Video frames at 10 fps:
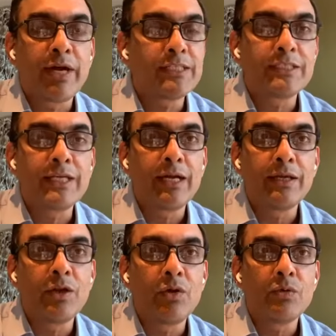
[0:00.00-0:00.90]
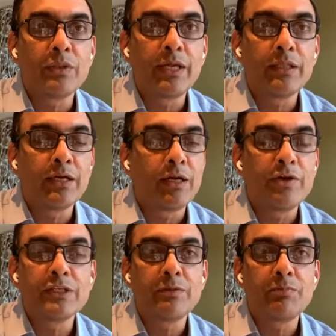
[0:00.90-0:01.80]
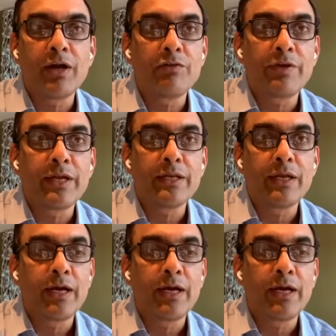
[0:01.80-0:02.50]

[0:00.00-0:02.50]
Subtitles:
pricing, the currency part of it,